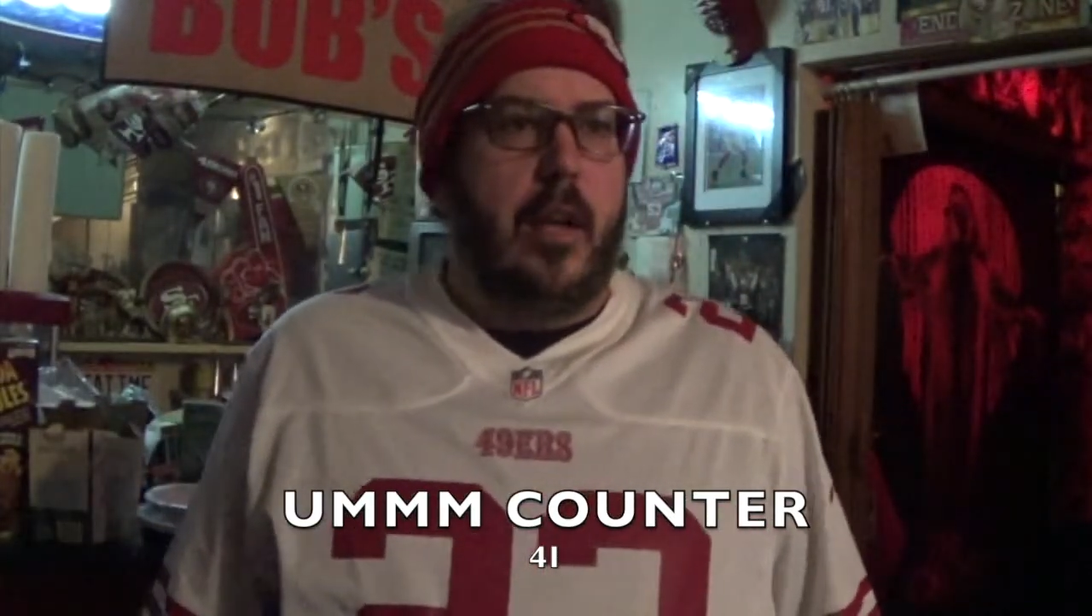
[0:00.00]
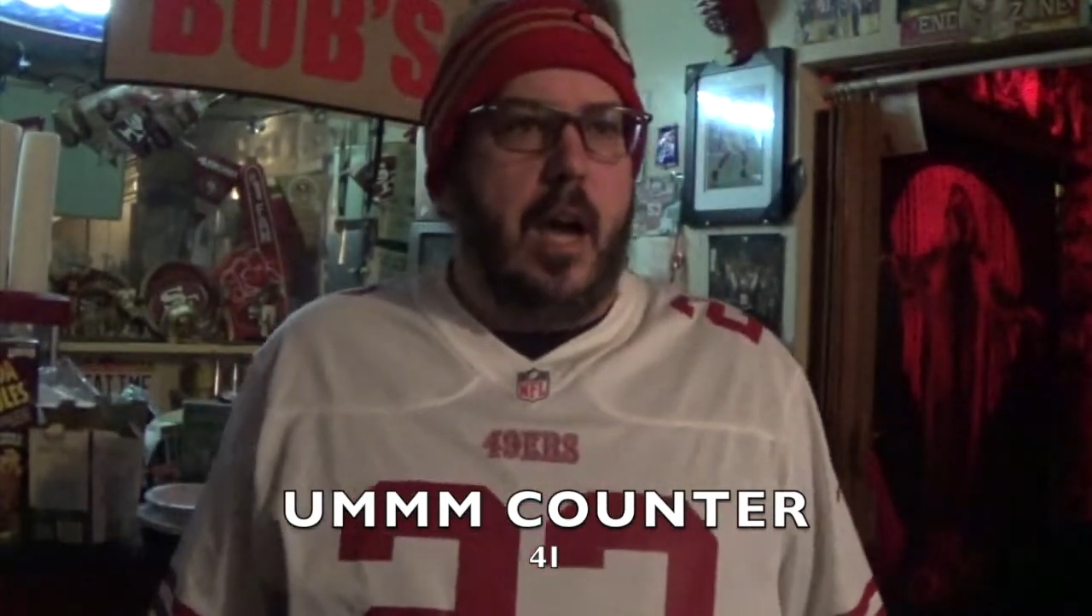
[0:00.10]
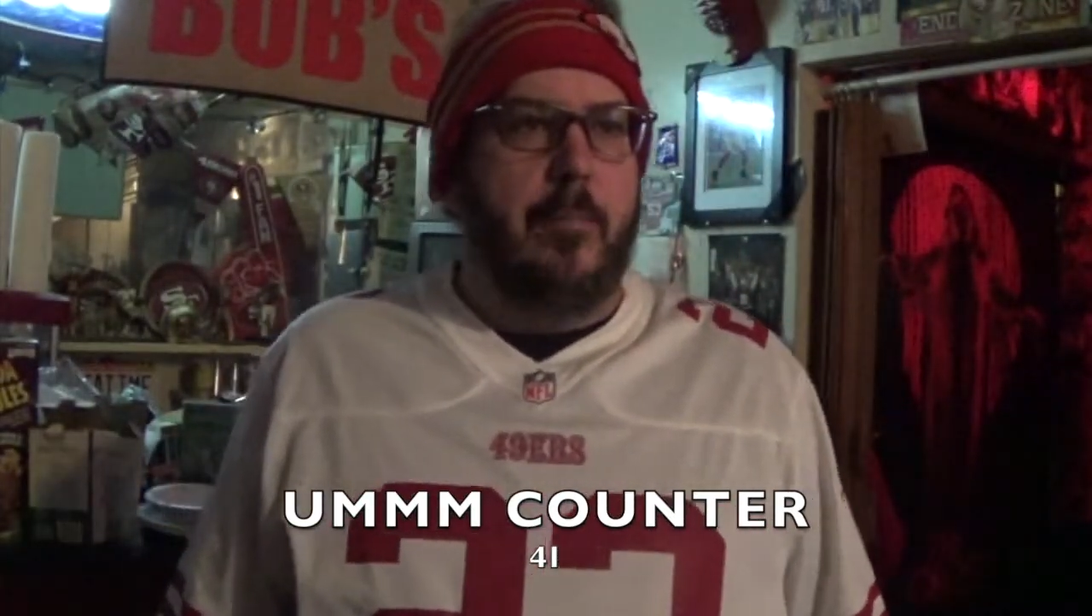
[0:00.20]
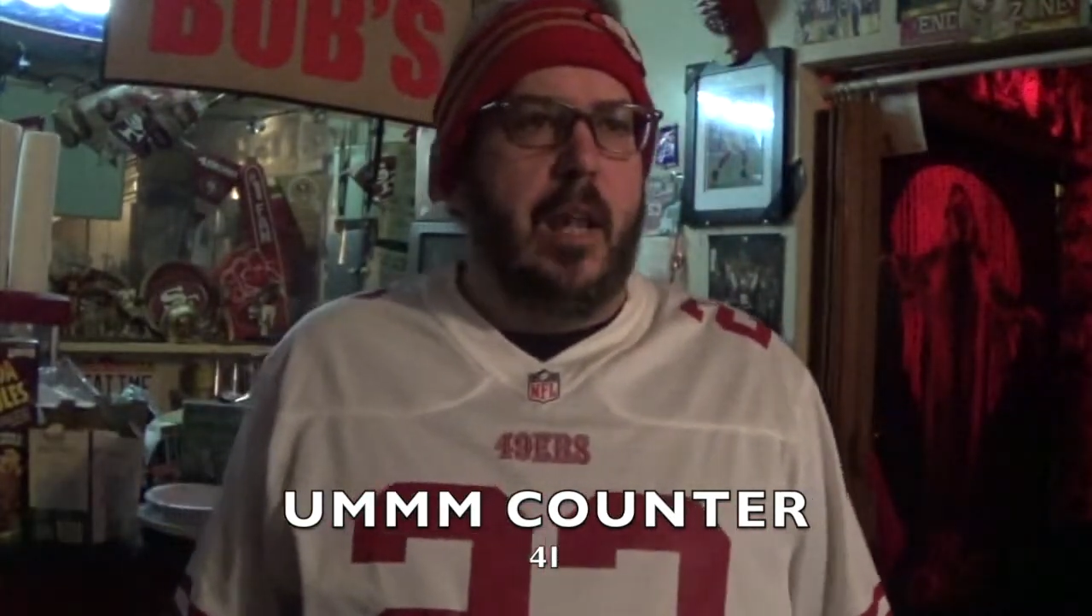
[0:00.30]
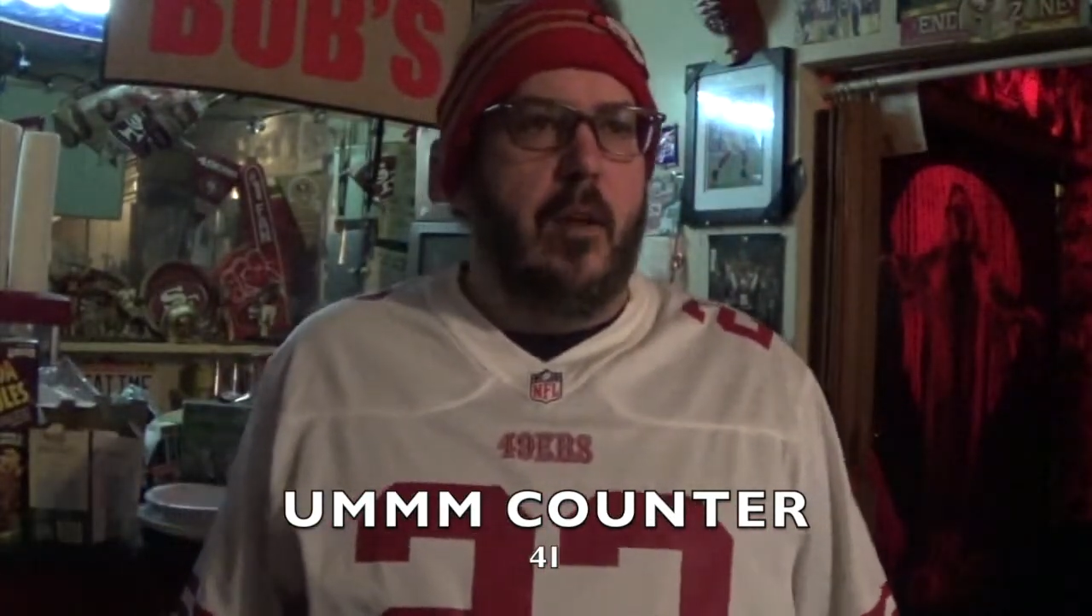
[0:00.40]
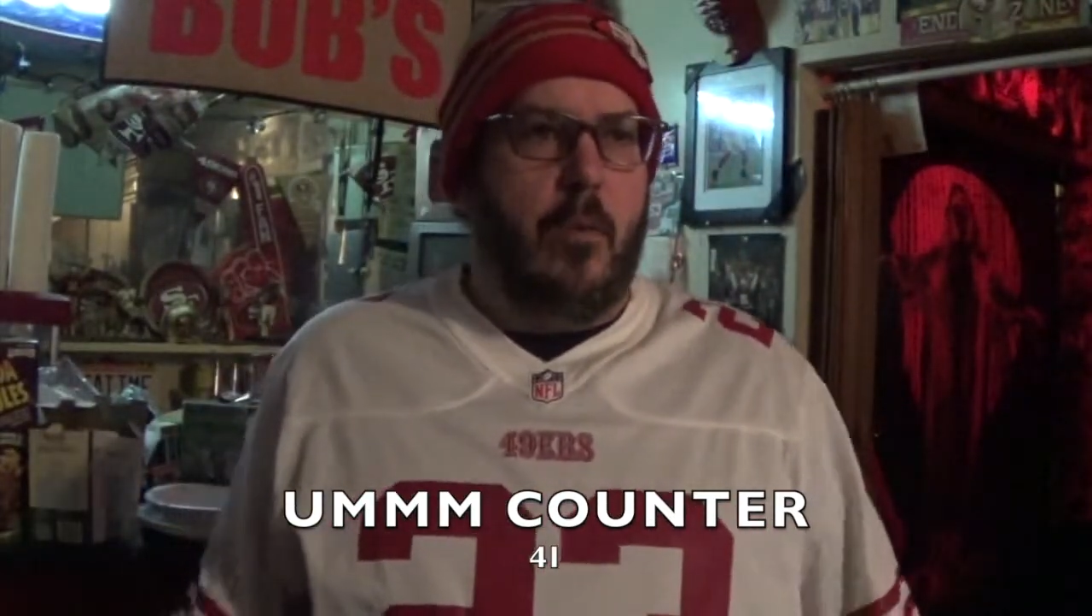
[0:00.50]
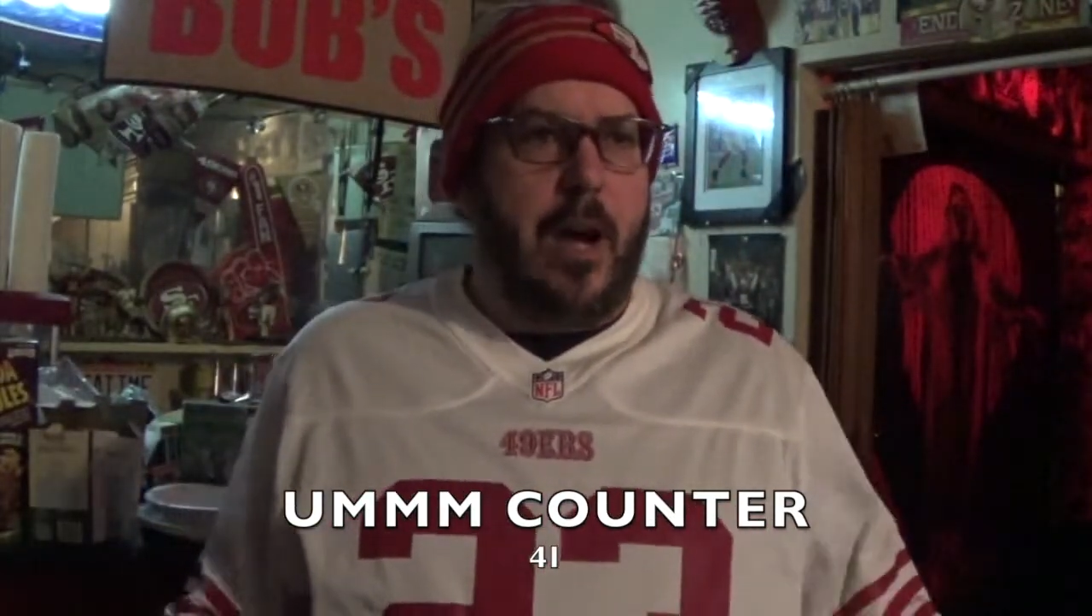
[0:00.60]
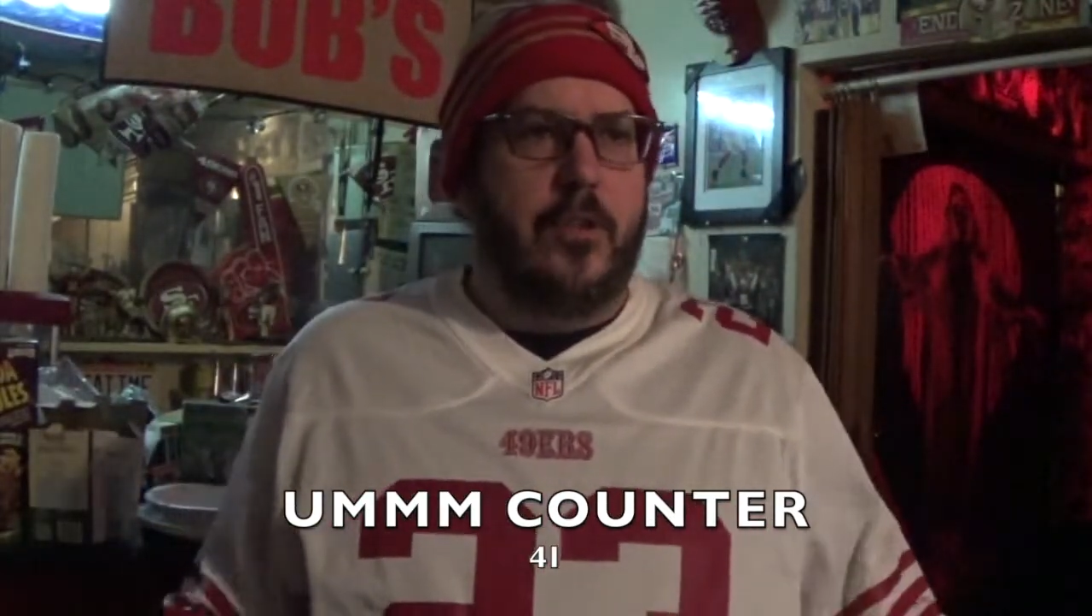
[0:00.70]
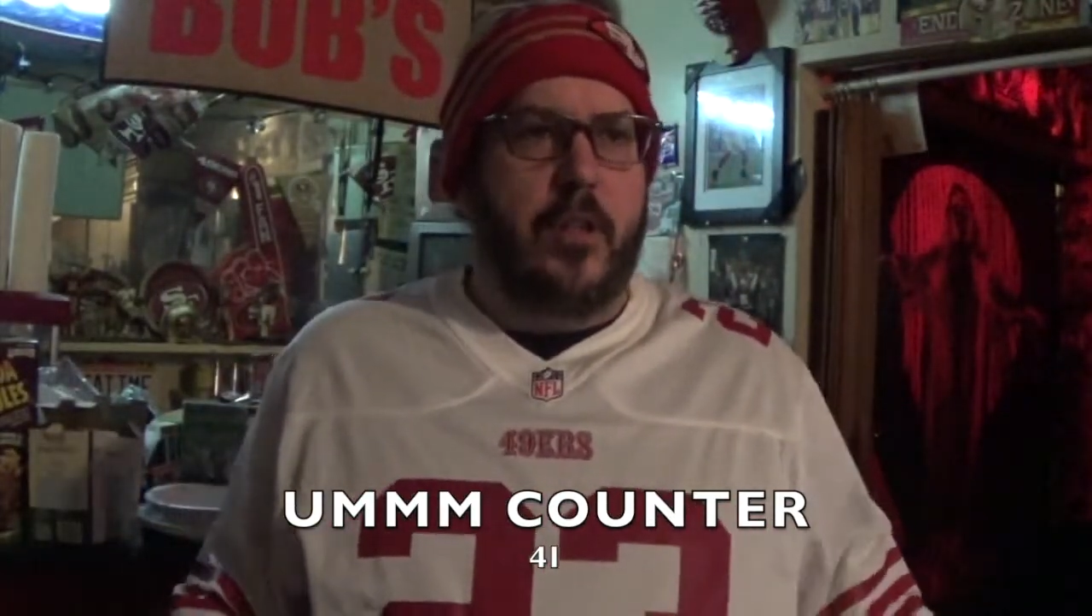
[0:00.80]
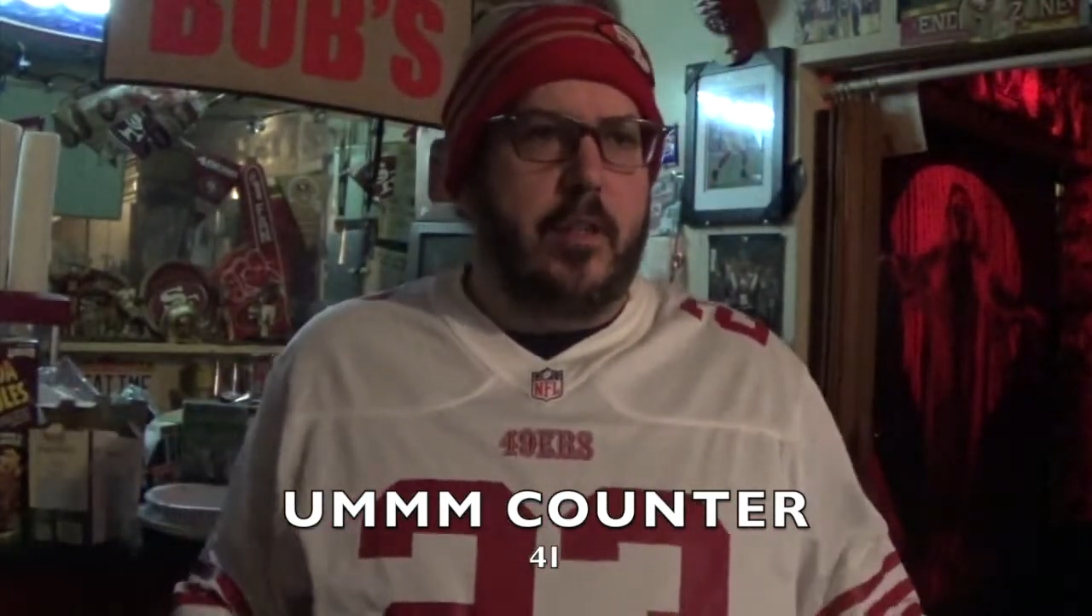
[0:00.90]
I mean, I
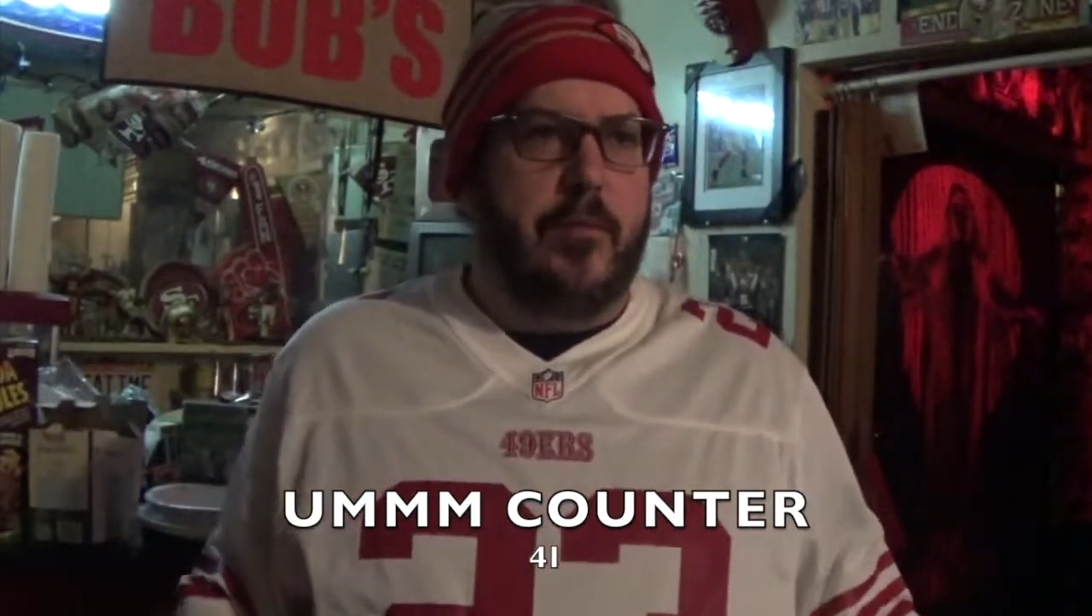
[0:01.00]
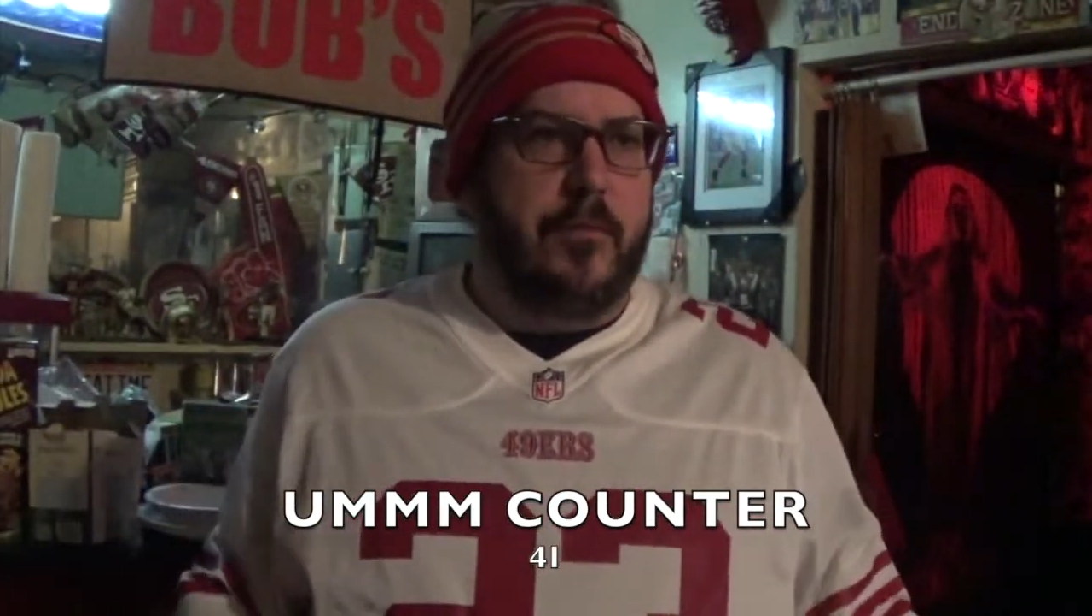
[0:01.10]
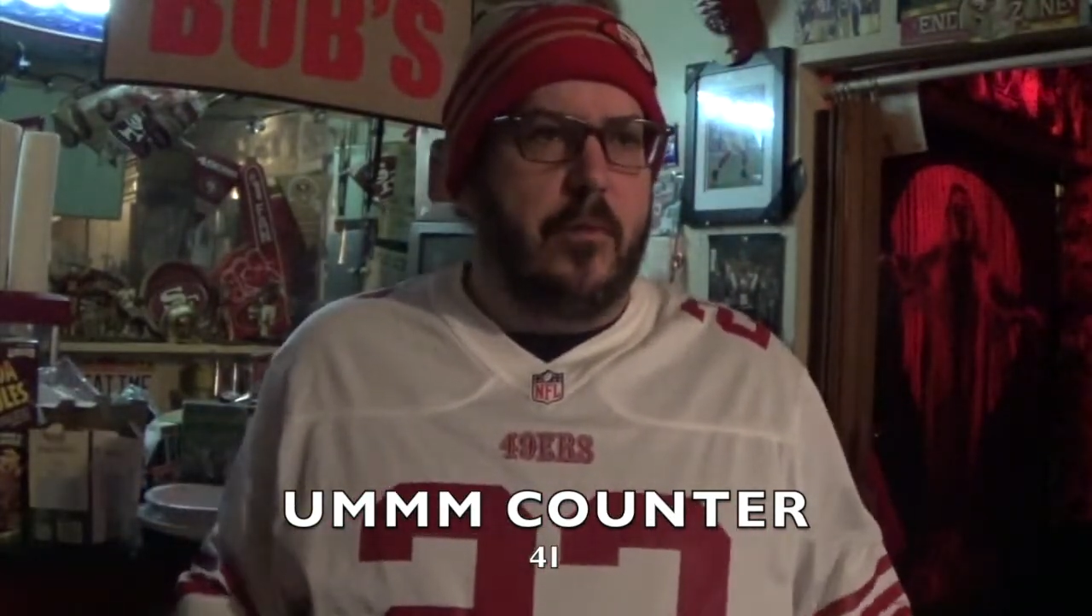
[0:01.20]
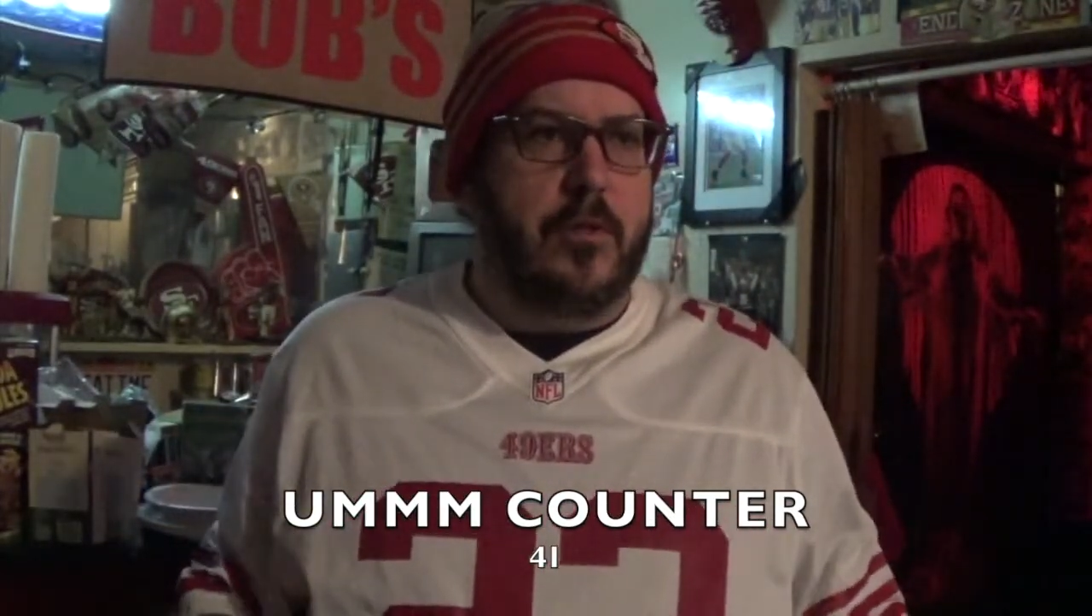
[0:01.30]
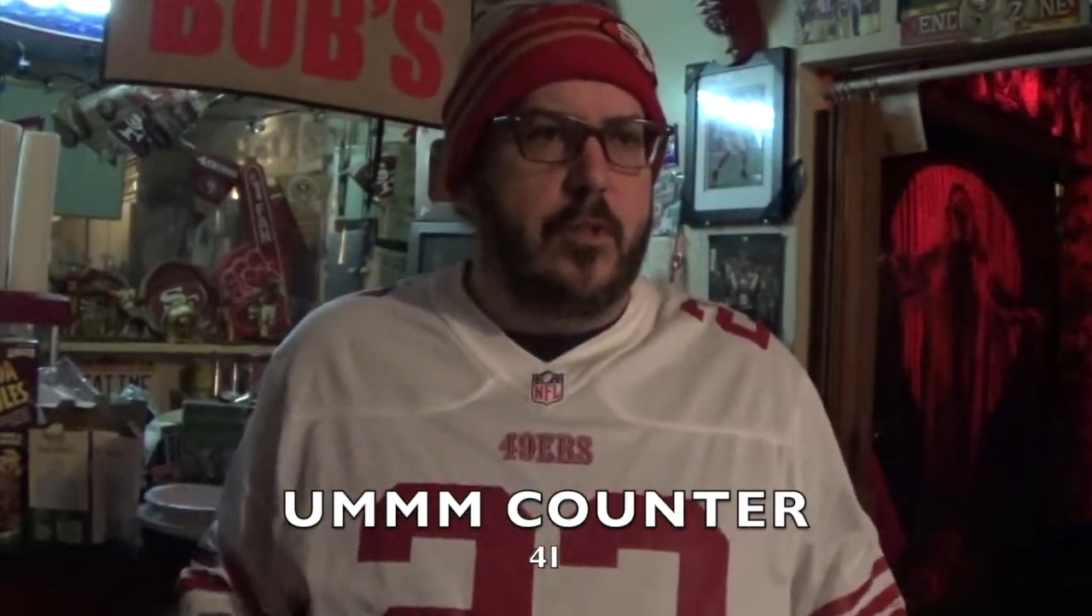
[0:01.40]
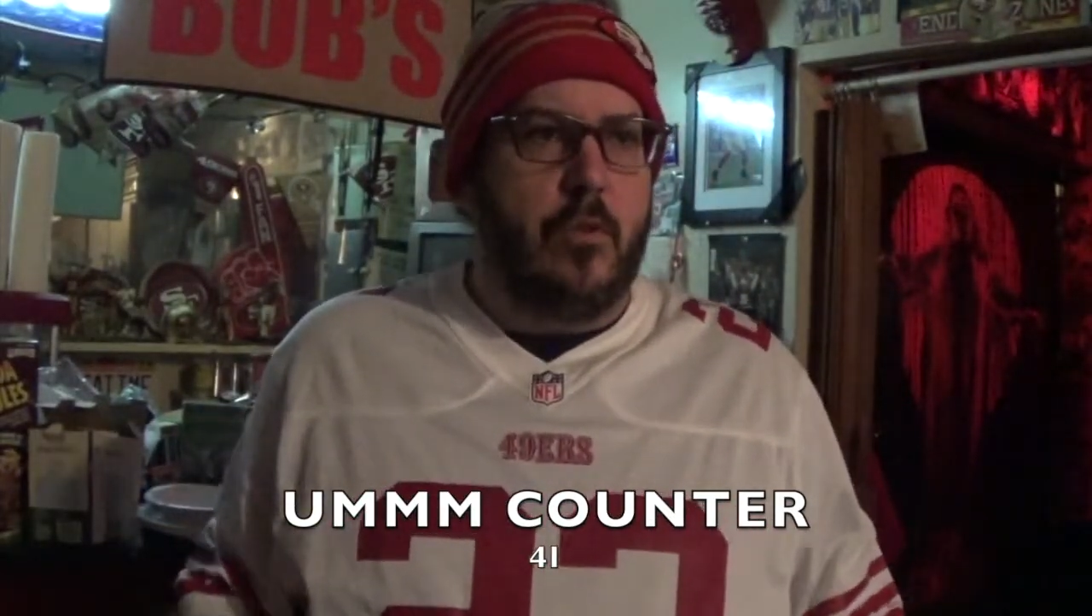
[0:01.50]
watched like the first